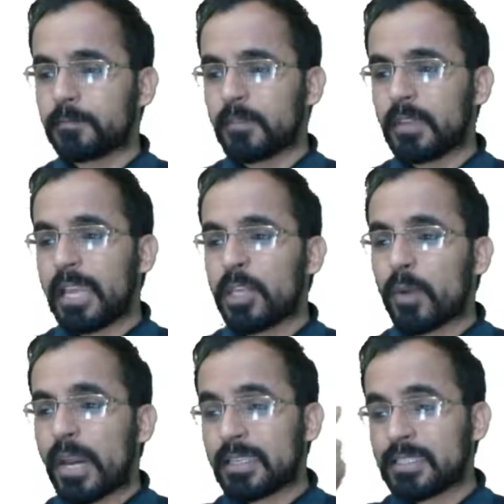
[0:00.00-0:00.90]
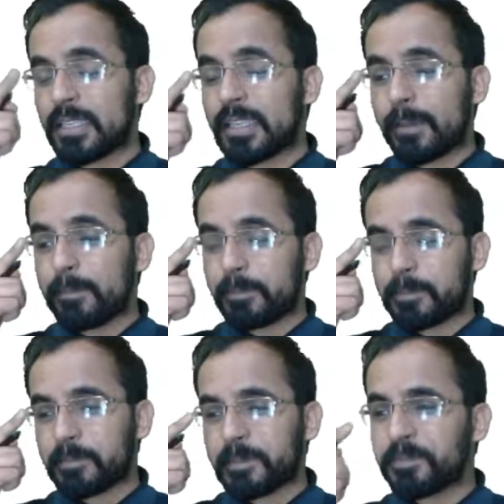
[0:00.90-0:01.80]
Can you answer them?
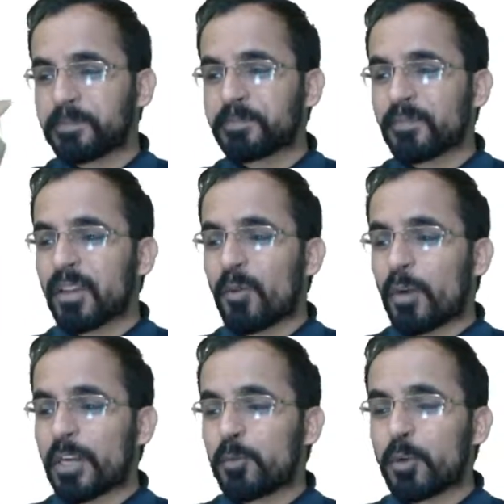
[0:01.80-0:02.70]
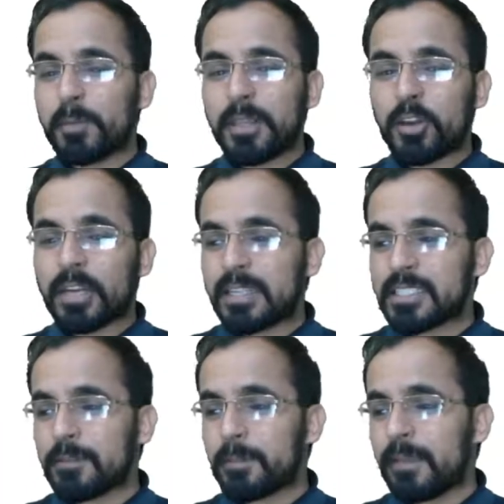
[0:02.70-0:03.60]
What would be your
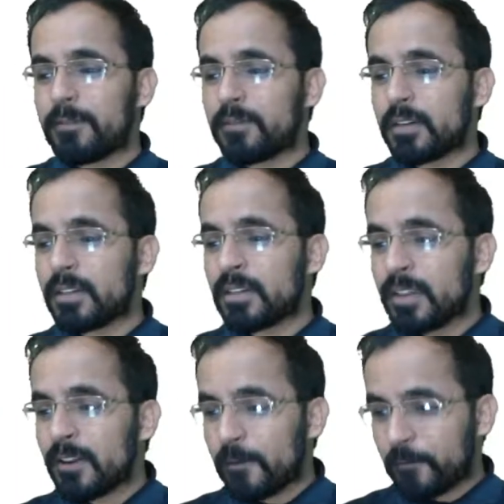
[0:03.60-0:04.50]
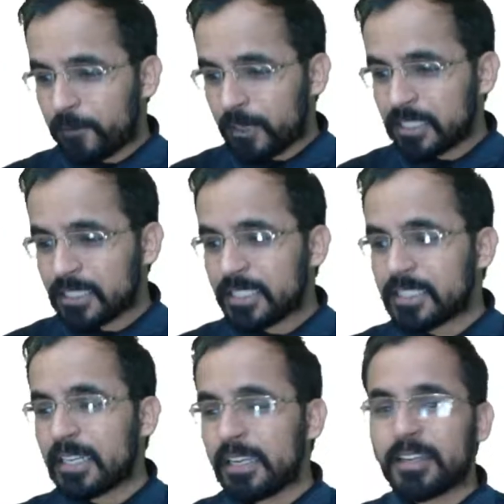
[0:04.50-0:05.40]
answer be? First
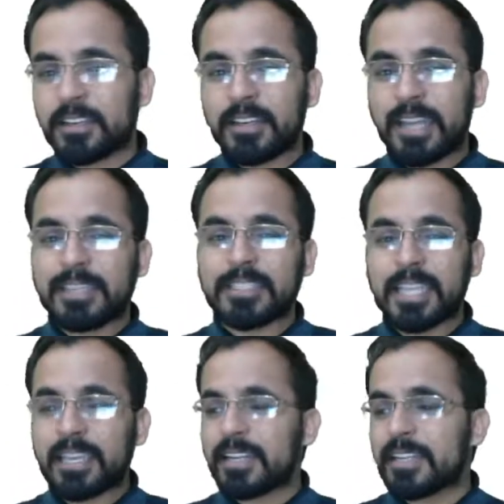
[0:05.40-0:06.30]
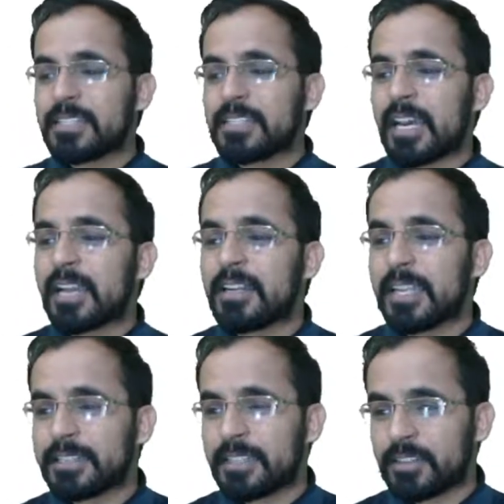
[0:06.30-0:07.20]
is clearer and second is
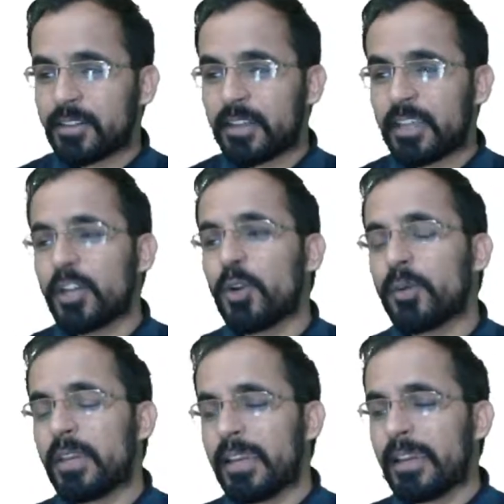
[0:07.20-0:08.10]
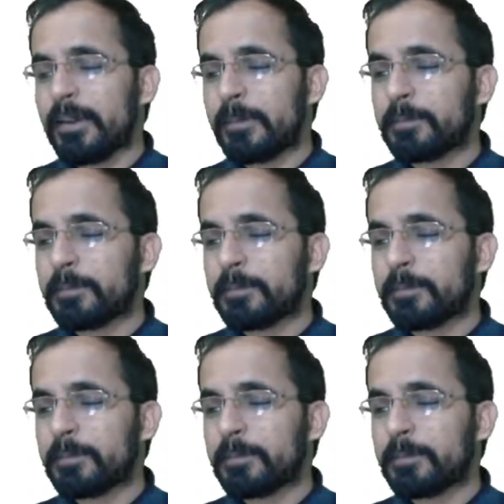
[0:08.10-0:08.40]
unnecessary. Okay.